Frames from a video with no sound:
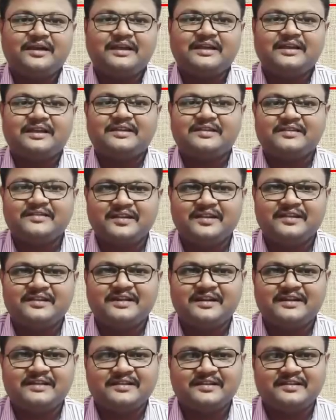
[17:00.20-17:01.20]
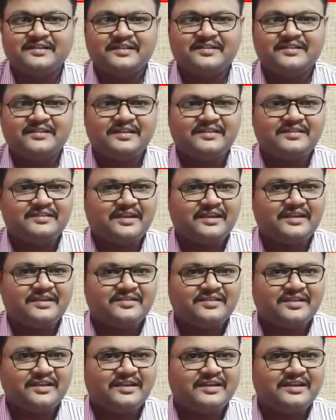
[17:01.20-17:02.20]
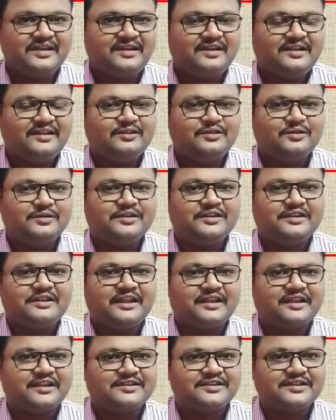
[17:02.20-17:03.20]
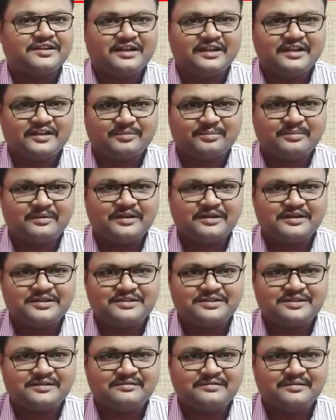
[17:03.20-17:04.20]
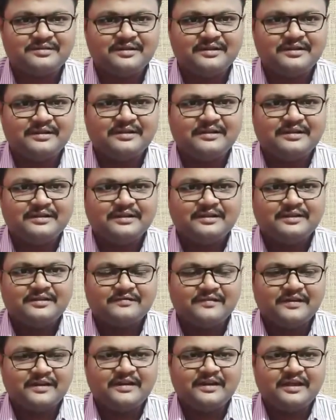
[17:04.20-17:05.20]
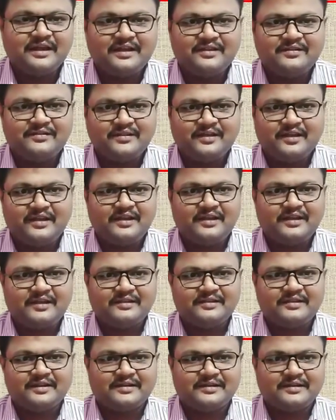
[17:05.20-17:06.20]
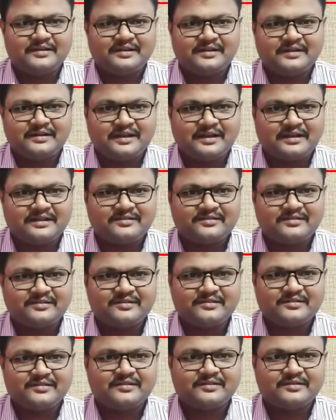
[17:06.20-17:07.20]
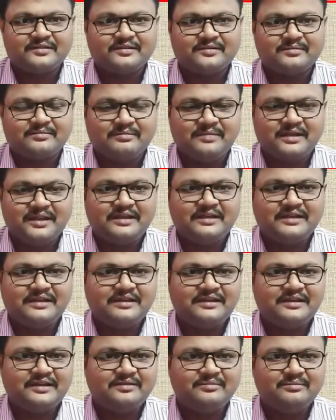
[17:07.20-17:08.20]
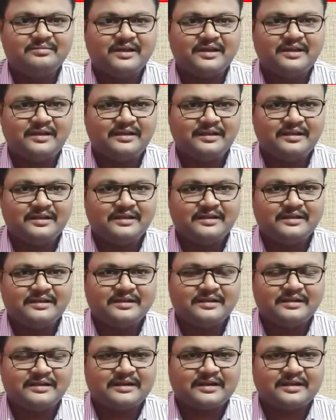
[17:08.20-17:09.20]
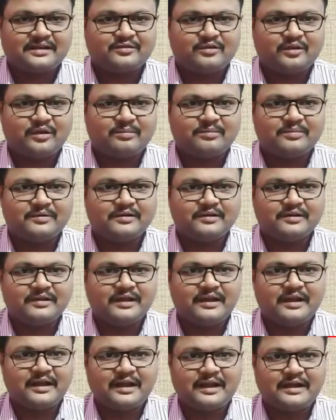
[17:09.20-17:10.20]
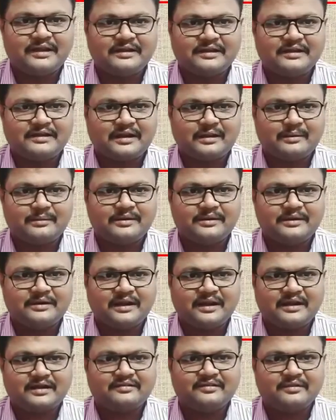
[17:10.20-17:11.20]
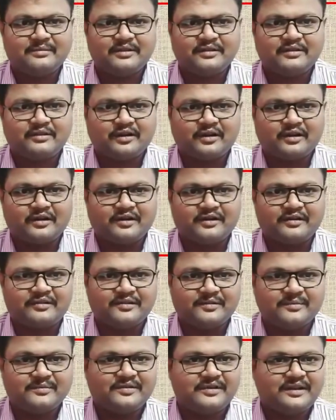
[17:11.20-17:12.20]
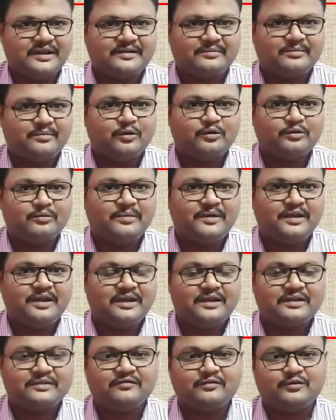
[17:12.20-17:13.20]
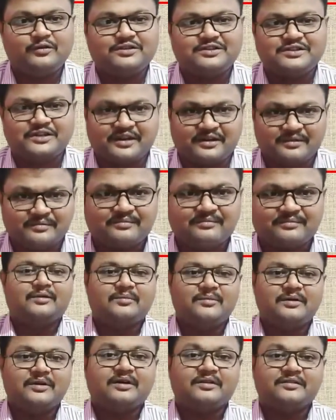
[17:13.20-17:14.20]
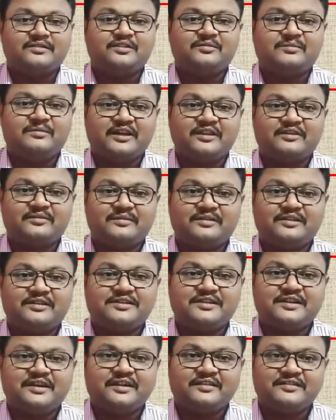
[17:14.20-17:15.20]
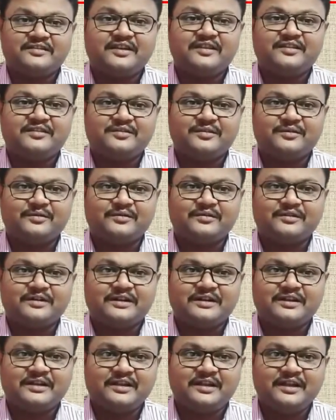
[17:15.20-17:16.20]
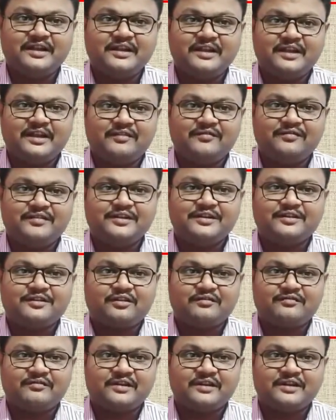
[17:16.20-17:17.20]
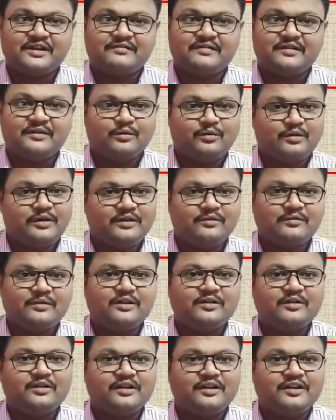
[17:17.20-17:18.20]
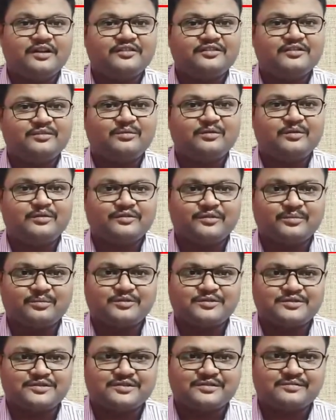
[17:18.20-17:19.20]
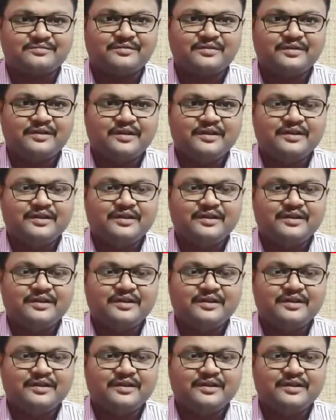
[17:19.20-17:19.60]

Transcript: I can say that this is a single unidirectional explanation. When I say that grass being eaten by grasshopper and a rabbit and some other organisms, it won't be a food chain, because in my explanation I said so, that in every trophic level only one organism holds the position.